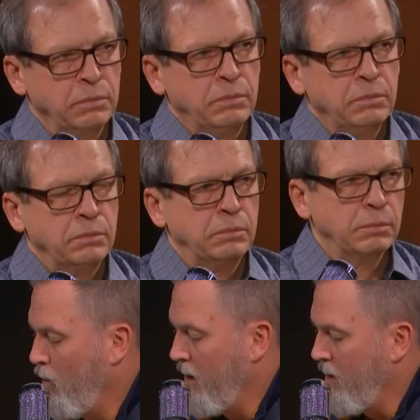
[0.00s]
Well,
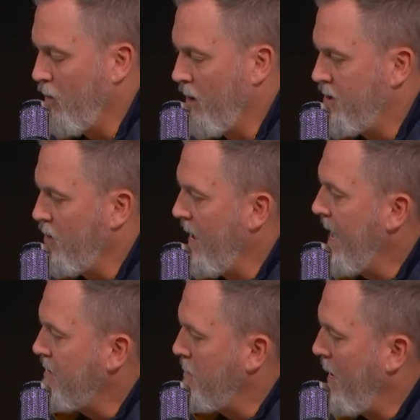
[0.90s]
what you had
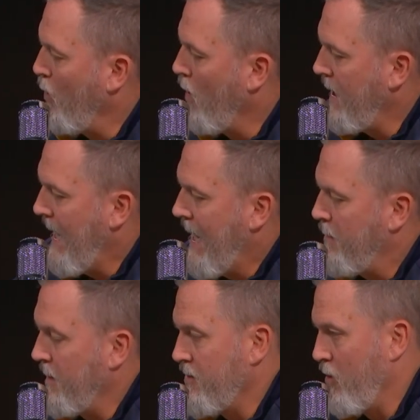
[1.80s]
asked about what
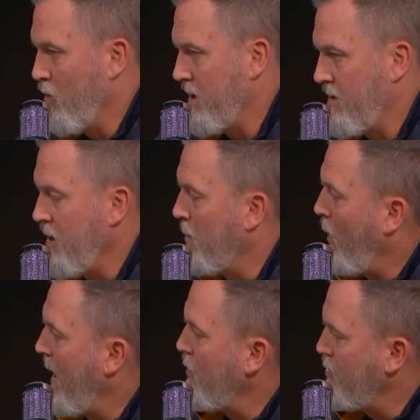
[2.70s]
happens or what does Neil
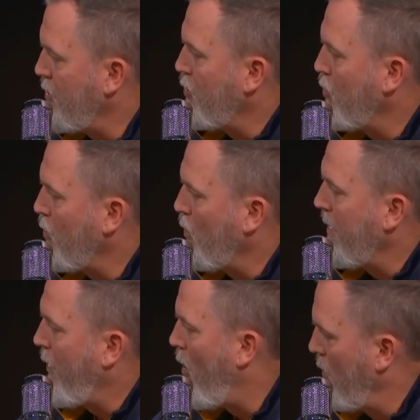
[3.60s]
Brown do
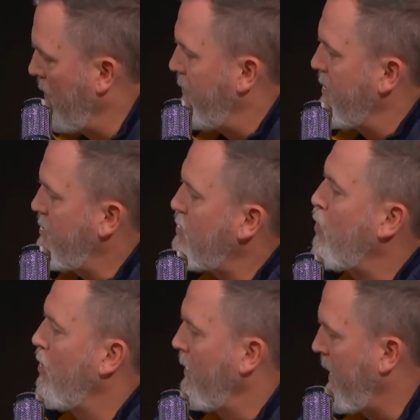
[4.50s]
with all of this
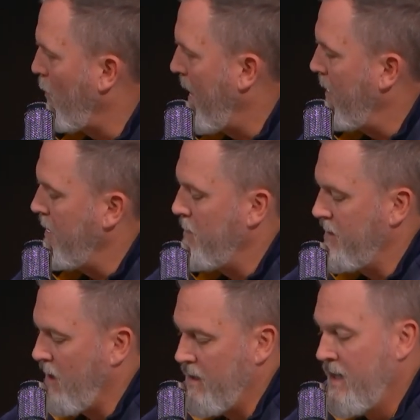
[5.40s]
swirling around him
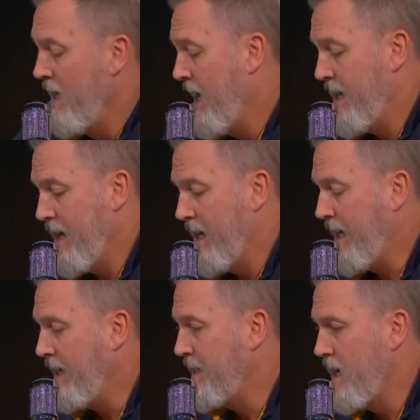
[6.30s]
and thought, and
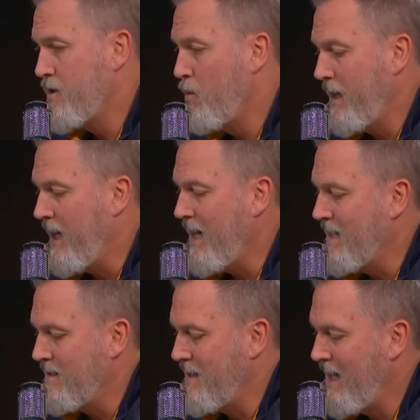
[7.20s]
he does what he
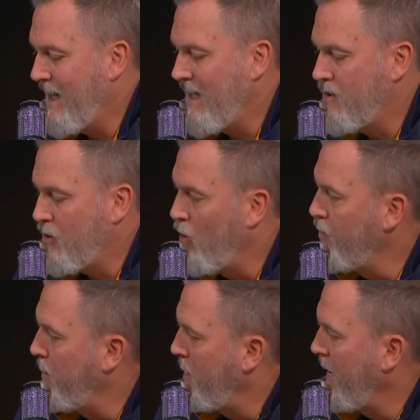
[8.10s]
has said he's
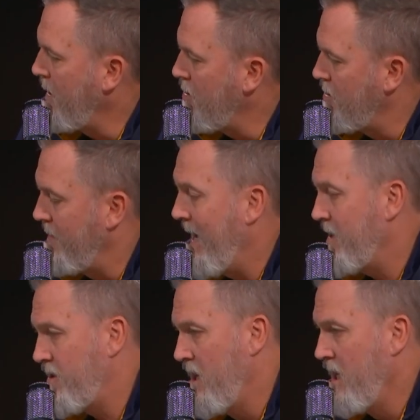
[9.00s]
told the players, and
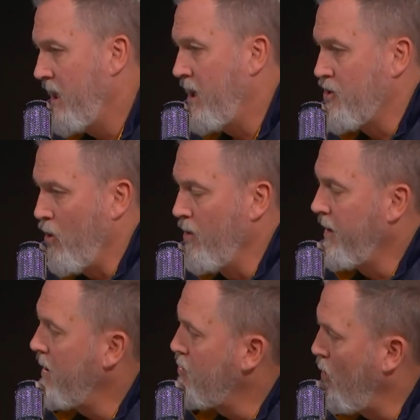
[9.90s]
that's control
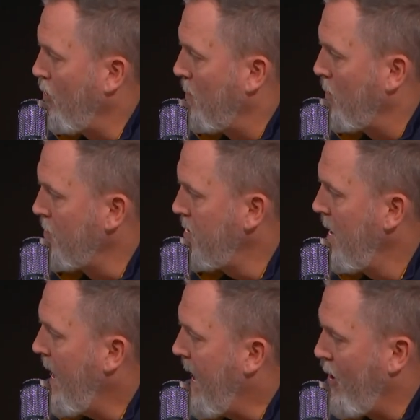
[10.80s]
the controllables,
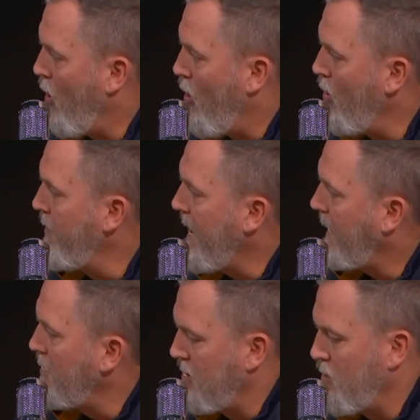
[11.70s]
and all they
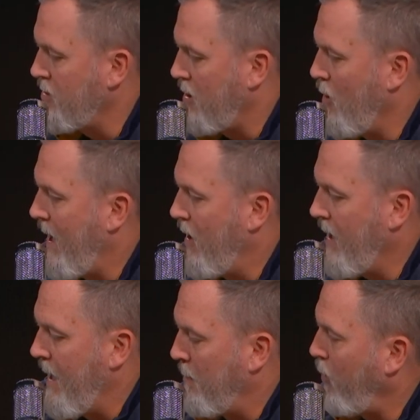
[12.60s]
can do is go out
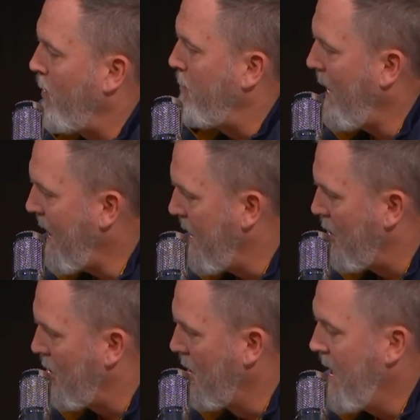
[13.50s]
and
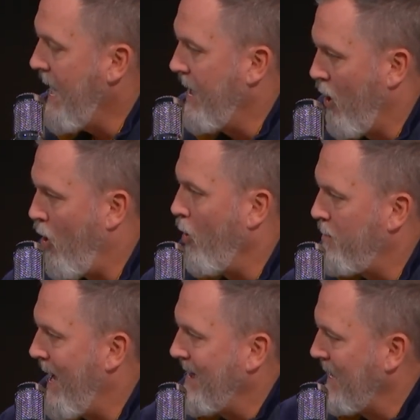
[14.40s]
prepare and
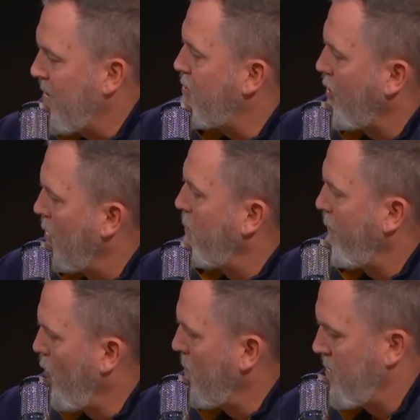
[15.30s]
hope that leads to good
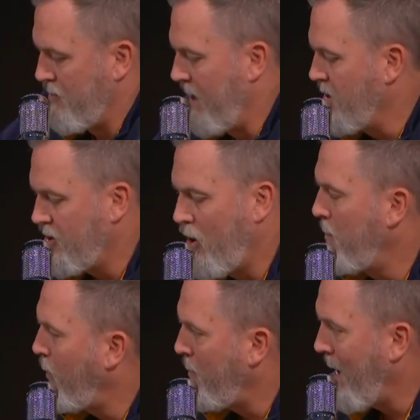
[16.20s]
performances, right? Just go
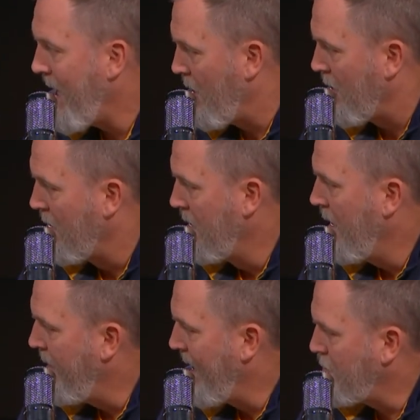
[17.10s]
prepare.
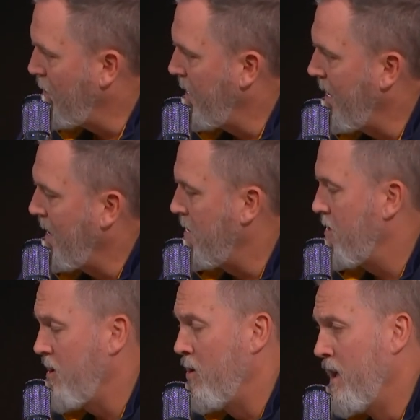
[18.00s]
That's what they need to
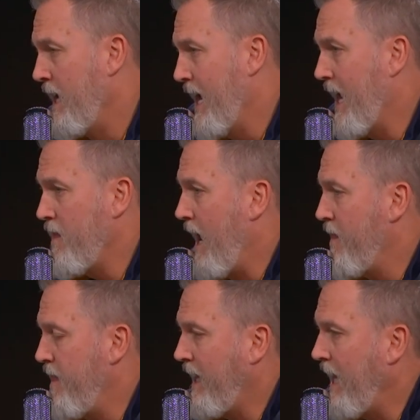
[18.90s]
do. And I
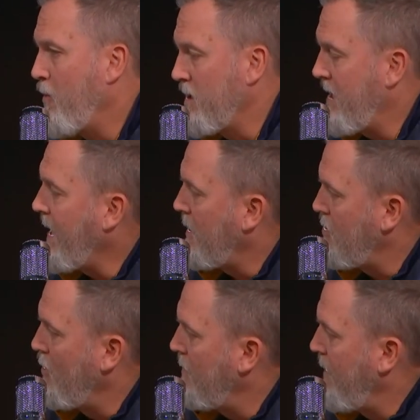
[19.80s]
think he would take
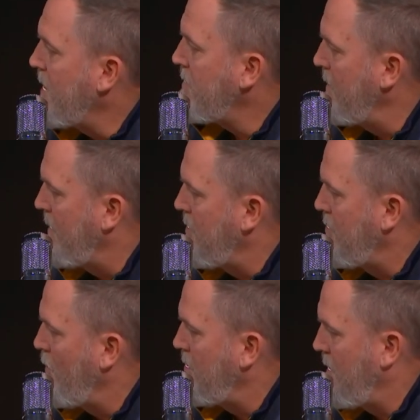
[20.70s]
his own advice in that
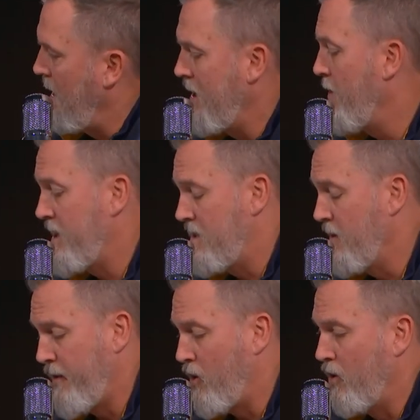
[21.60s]
situation. Yeah. And I know that's
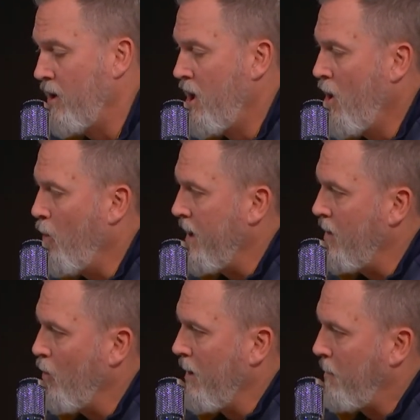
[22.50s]
difficult
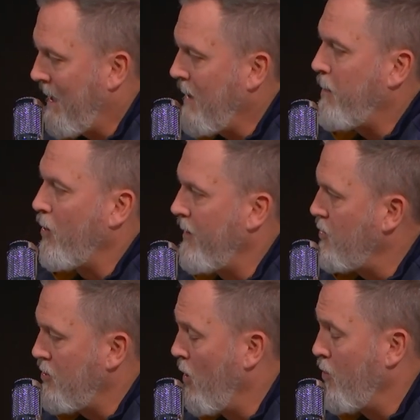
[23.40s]
when people
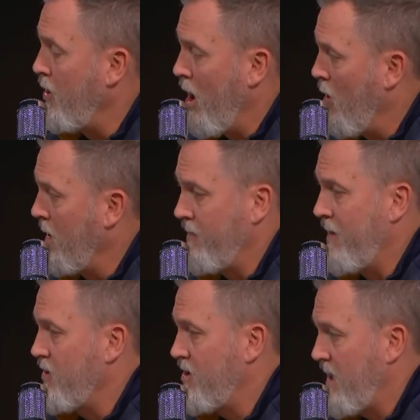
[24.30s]
that you don't know and have
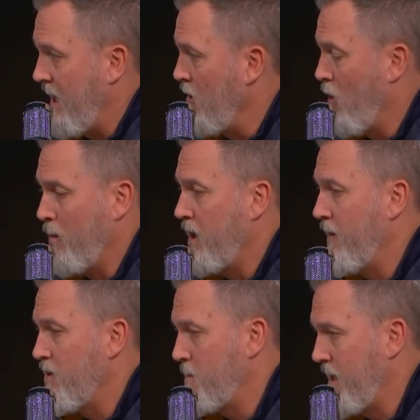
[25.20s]
never seen nor will you
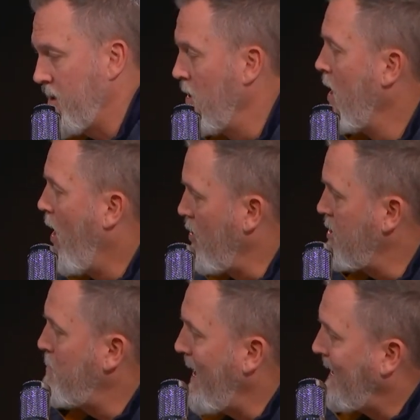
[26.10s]
ever speak to are
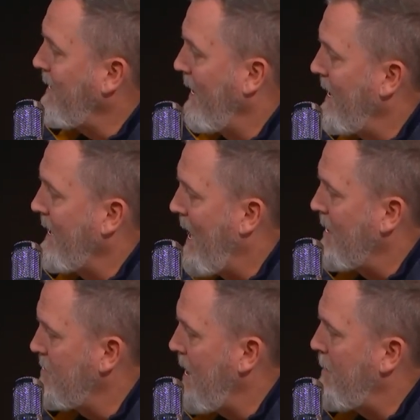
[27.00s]
speculating
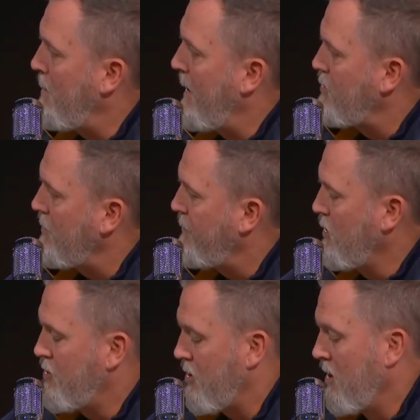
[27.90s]
nonstop about your
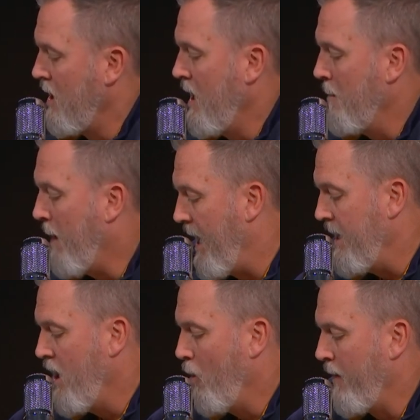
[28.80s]
future.
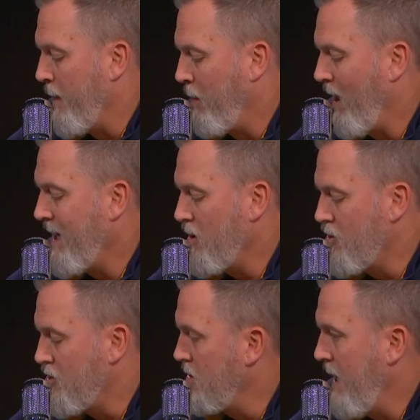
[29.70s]
But what the
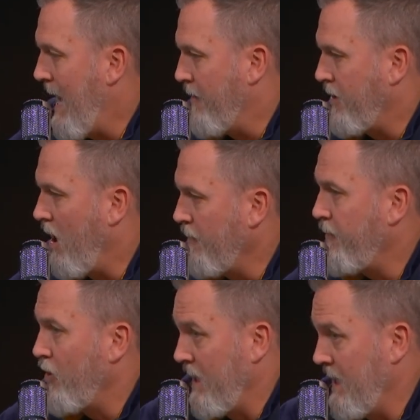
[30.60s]
players have
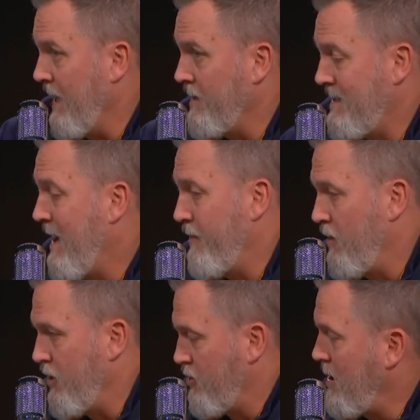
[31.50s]
comfort in and the staff,
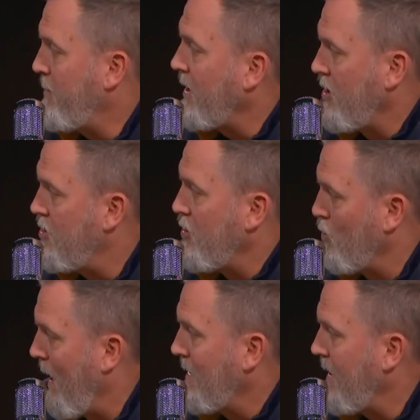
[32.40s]
that there's something to do,
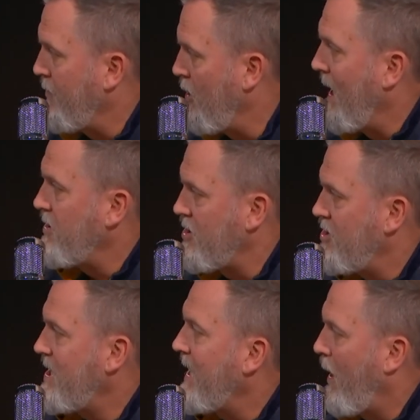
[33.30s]
right? They're not
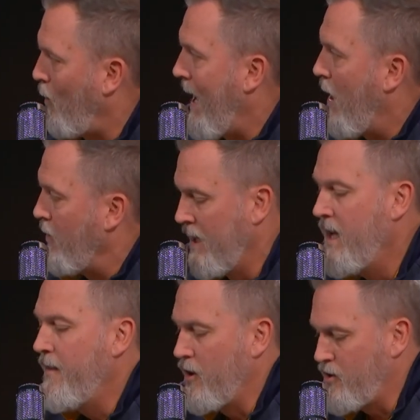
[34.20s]
just sitting around.
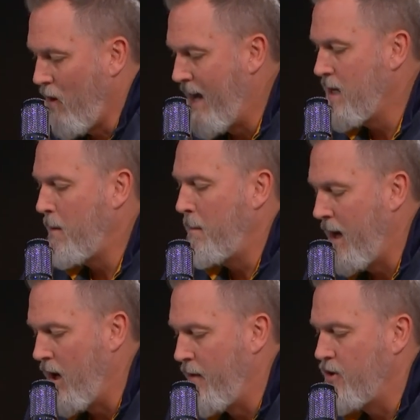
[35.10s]
Right. They're trying to
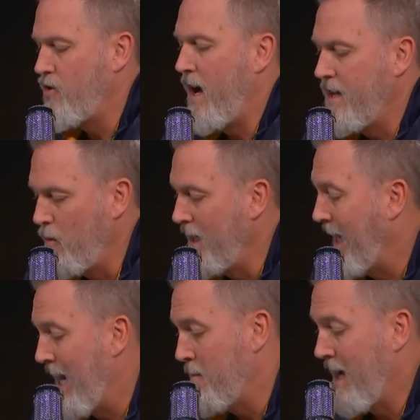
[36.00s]
prepare. They're trying to win a
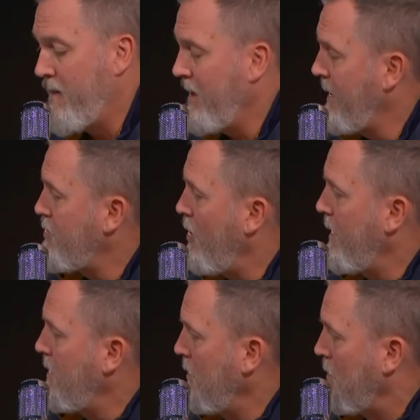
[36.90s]
game. And I think that's all
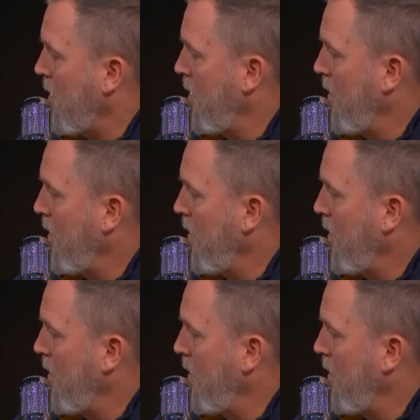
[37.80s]
they do.